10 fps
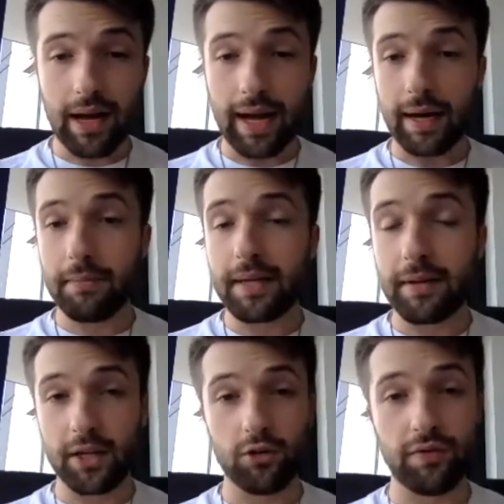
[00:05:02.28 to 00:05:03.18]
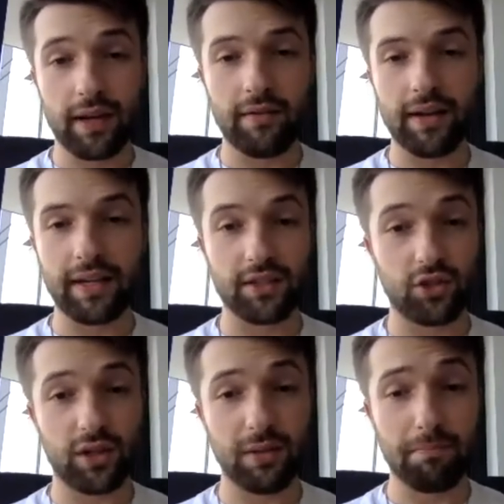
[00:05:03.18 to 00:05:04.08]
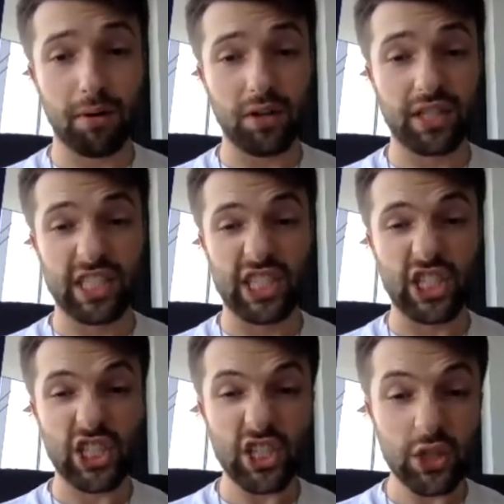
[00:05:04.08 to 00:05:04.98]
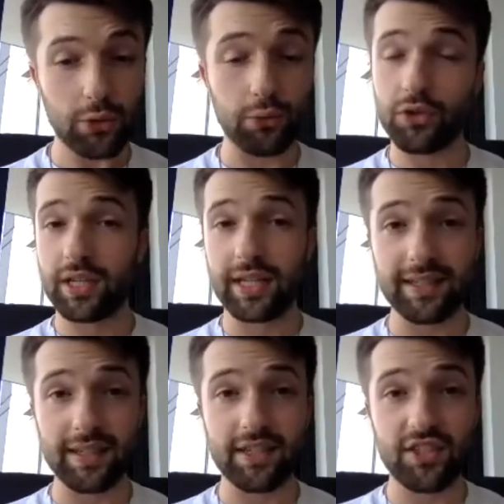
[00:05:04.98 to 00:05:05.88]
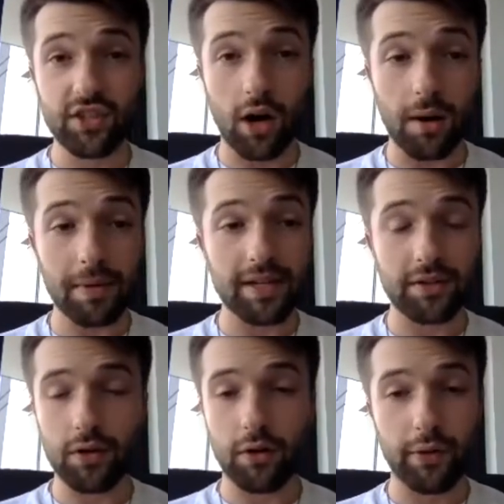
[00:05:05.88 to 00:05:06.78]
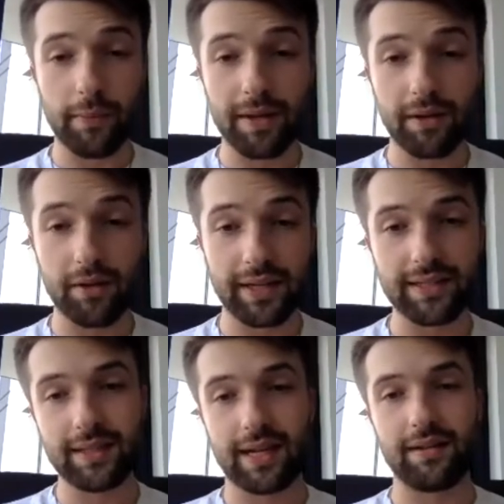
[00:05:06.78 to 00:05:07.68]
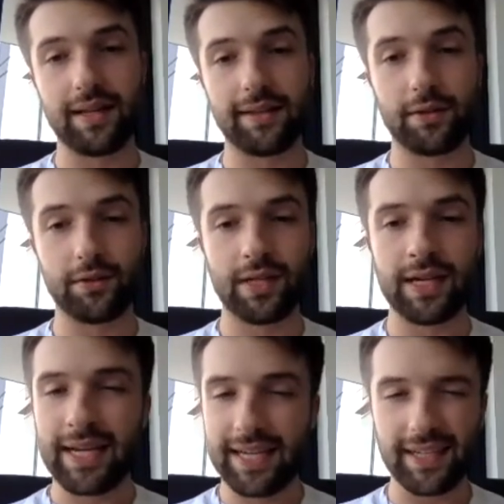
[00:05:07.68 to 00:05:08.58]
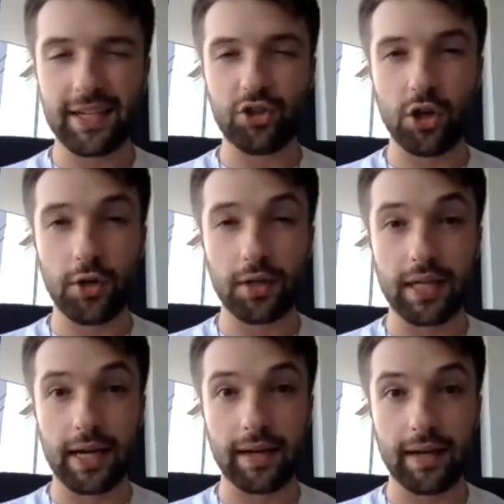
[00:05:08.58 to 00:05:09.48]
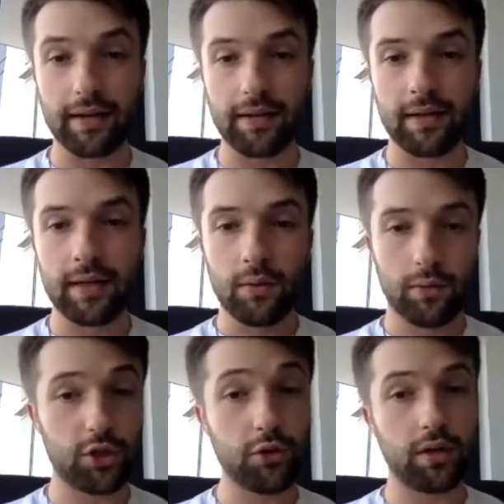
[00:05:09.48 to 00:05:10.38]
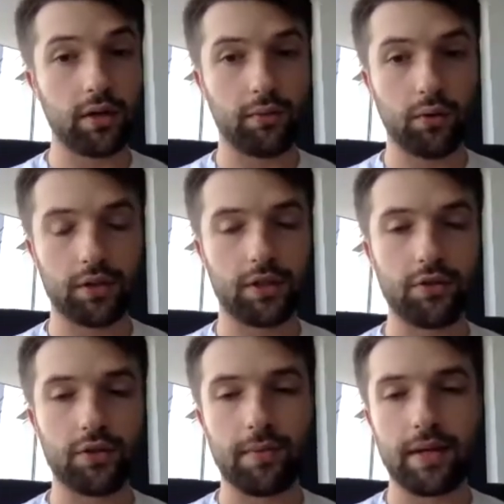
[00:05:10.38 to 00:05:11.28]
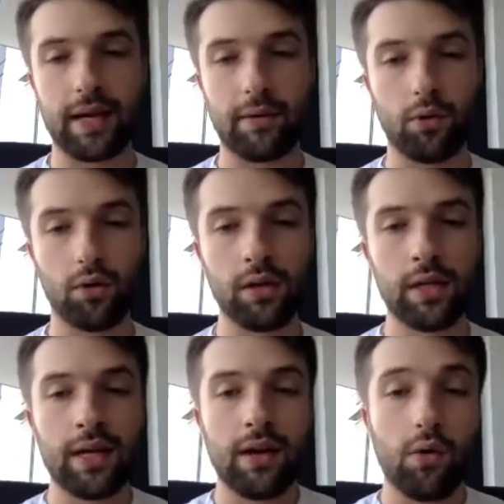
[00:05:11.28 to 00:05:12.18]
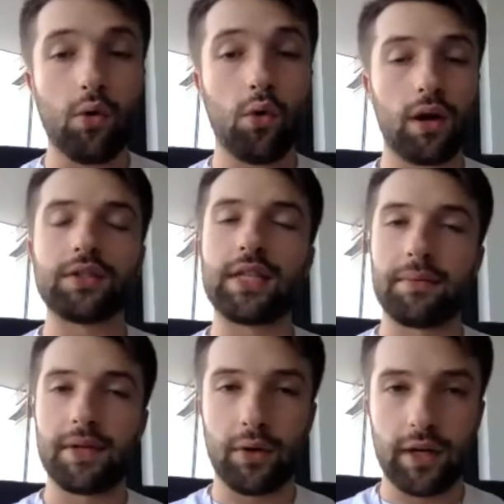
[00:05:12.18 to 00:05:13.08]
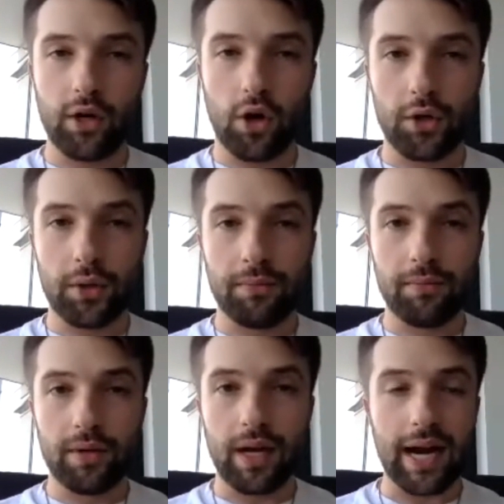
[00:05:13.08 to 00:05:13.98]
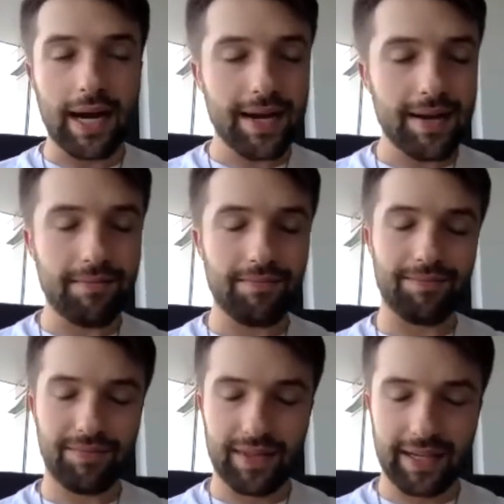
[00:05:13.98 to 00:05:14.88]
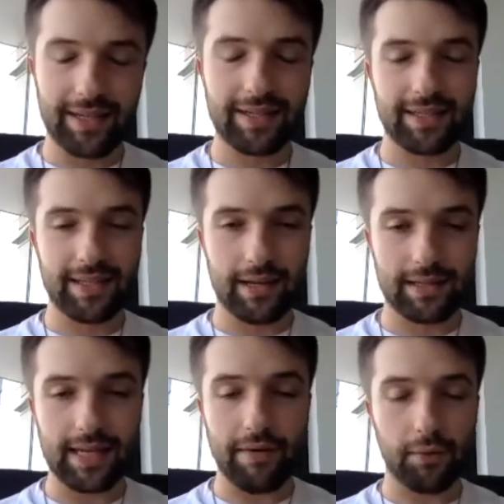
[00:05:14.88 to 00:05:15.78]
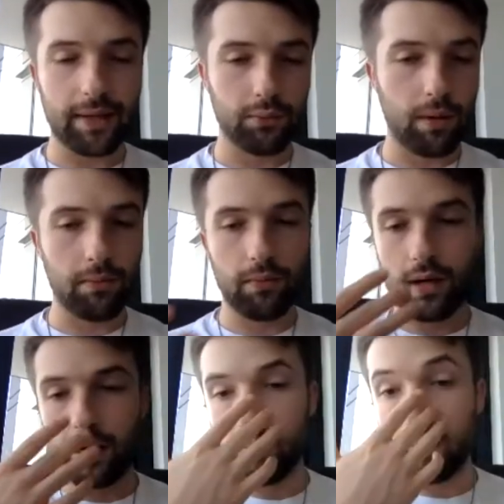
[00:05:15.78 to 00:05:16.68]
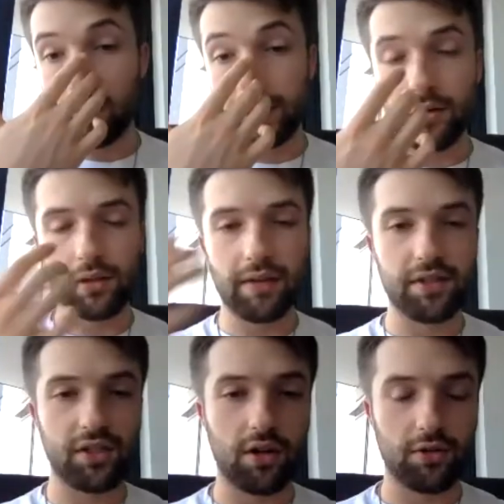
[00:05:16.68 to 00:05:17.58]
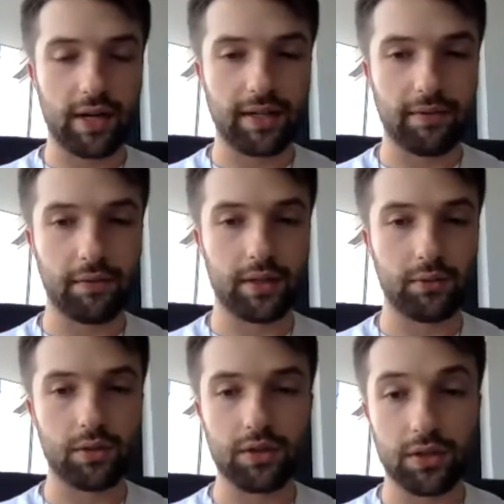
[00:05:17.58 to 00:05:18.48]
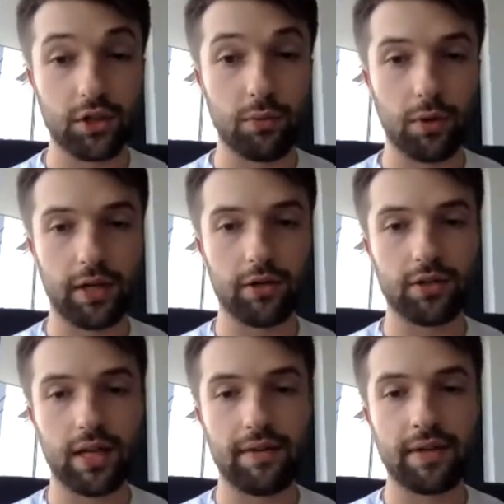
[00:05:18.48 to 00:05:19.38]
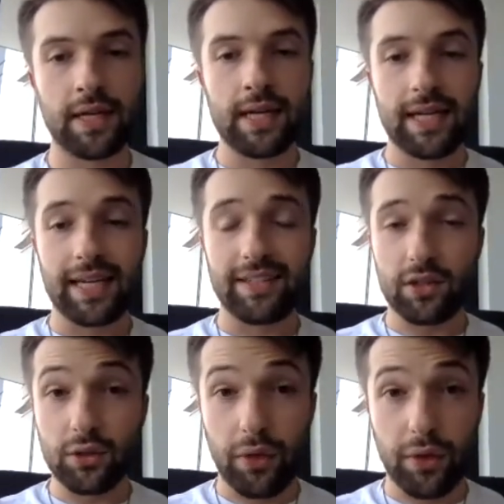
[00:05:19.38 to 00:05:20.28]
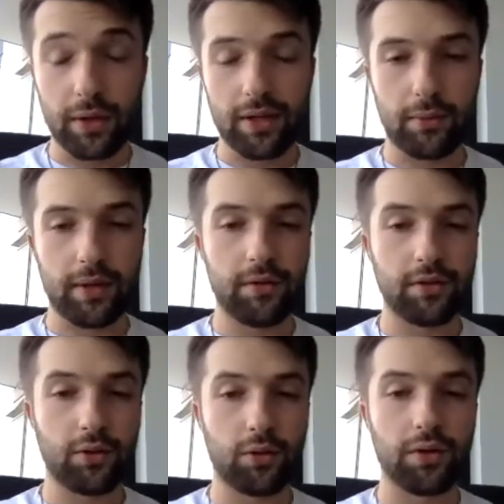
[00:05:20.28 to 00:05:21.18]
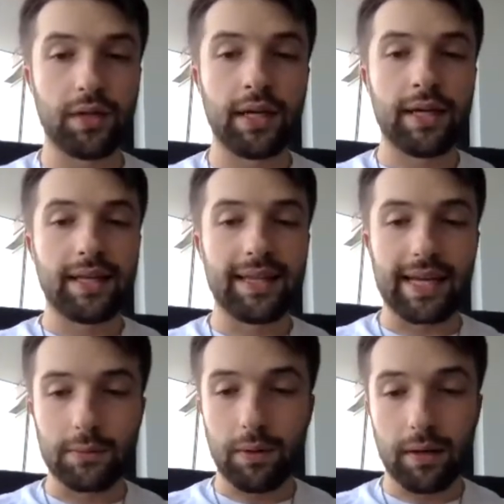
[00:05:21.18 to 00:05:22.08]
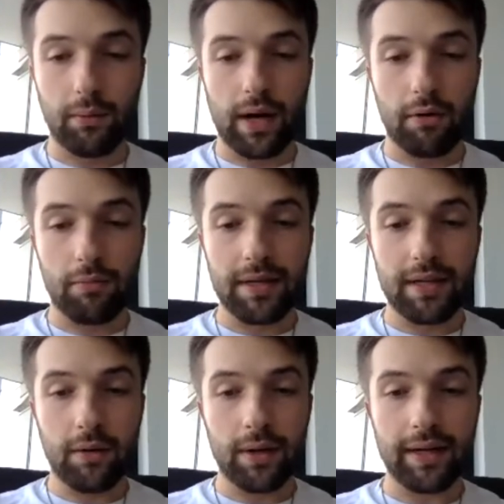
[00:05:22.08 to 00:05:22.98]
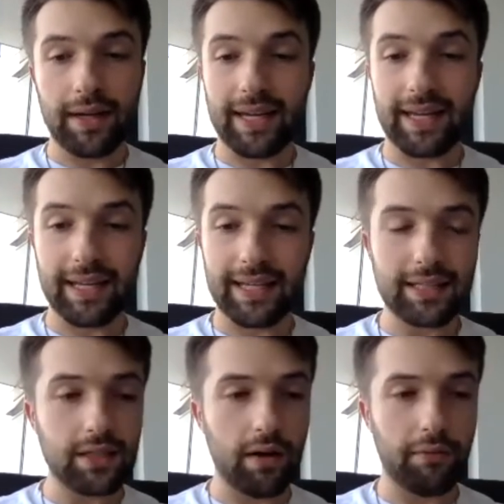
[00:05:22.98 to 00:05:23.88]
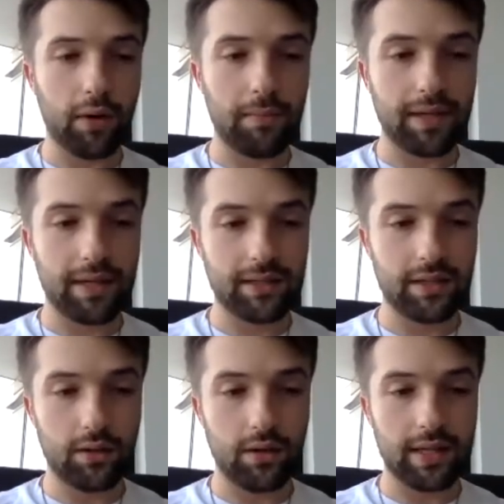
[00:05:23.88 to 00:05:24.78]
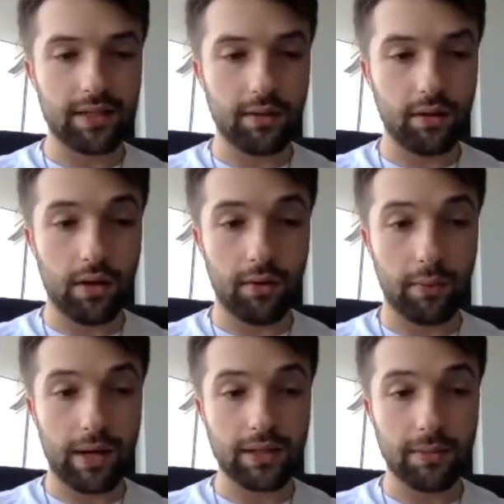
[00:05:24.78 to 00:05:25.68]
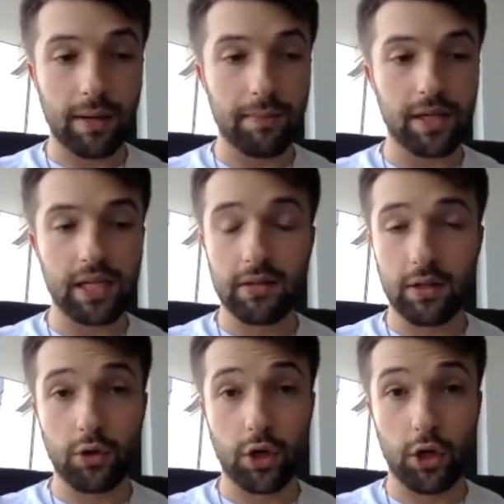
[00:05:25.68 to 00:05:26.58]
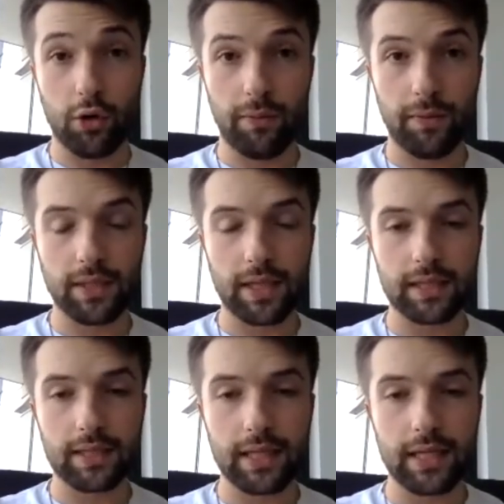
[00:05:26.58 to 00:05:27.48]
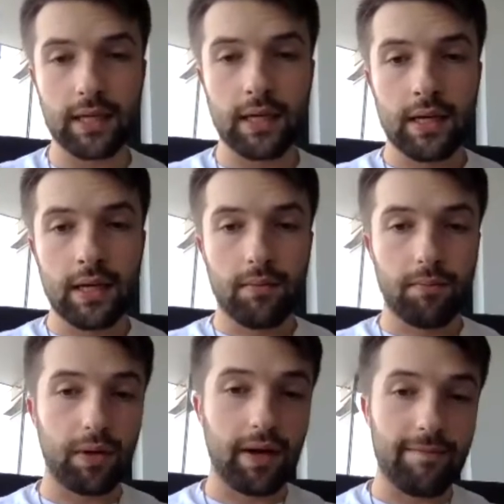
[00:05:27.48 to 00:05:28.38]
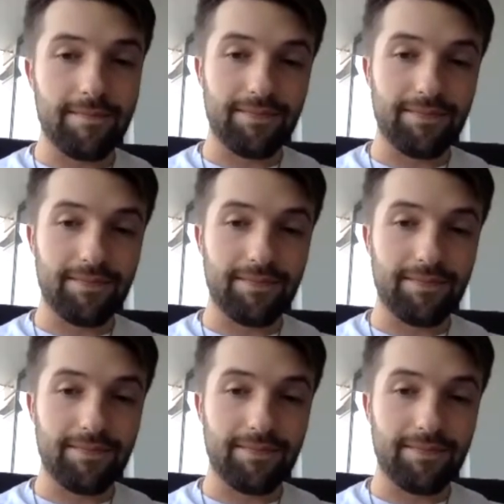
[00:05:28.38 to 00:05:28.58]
I'd be a huge fan of it because Treylon Burks is huge. He's a dominant dude over the middle. He's kind of like those he's like a joker tight end, which you could, of course, use him in that role. Or else I'd be going guard. I think Saffold has one more year left in his contract after this one, so he's two more years left. He's also 33 years old. That's probably where I would be going. It's a tough one because there is a lot of routes, in my opinion, you can go for Tennessee. But